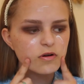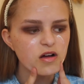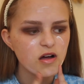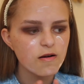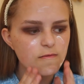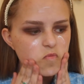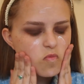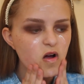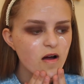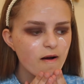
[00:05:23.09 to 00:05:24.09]
We had
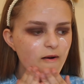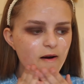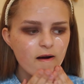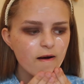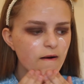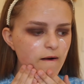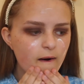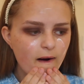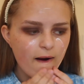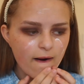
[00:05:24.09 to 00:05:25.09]
to
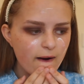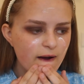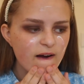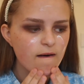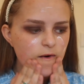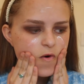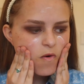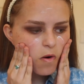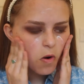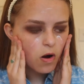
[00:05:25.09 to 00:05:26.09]
walk to
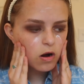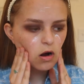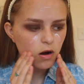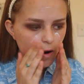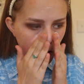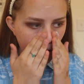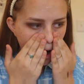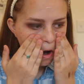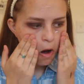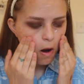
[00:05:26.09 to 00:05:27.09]
school
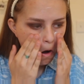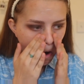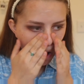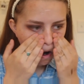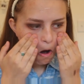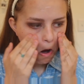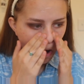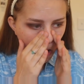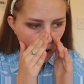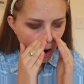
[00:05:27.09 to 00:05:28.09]

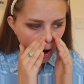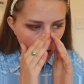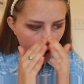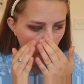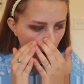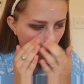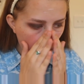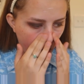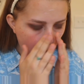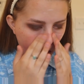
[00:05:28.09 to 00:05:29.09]
in the pouring
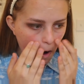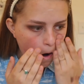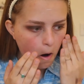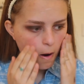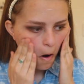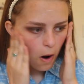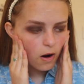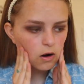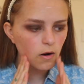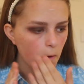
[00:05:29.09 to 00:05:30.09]
rain,
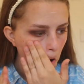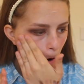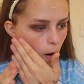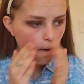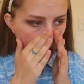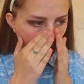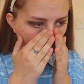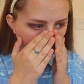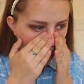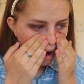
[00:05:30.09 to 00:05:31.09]
and
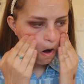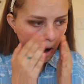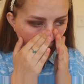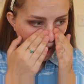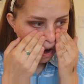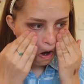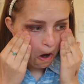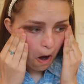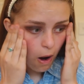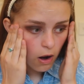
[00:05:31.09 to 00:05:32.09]
when we asked for a
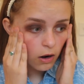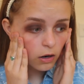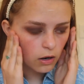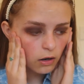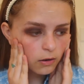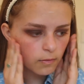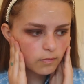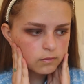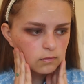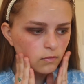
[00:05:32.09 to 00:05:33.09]
ride, there
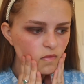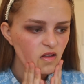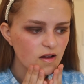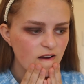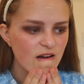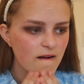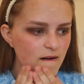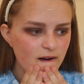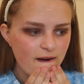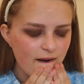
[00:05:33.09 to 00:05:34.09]
was a no.
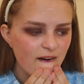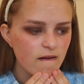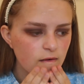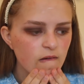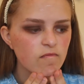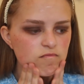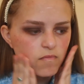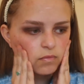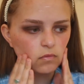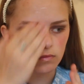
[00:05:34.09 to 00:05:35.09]
We're poor, and we
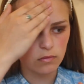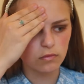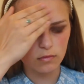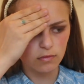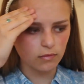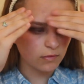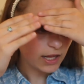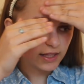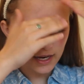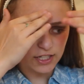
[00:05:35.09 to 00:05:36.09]
can't afford to
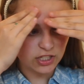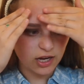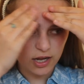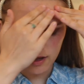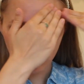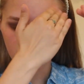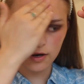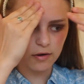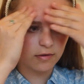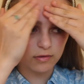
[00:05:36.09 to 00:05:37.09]
even feed
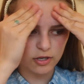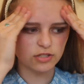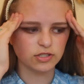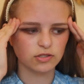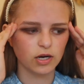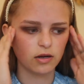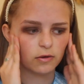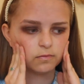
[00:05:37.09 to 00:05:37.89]
you food.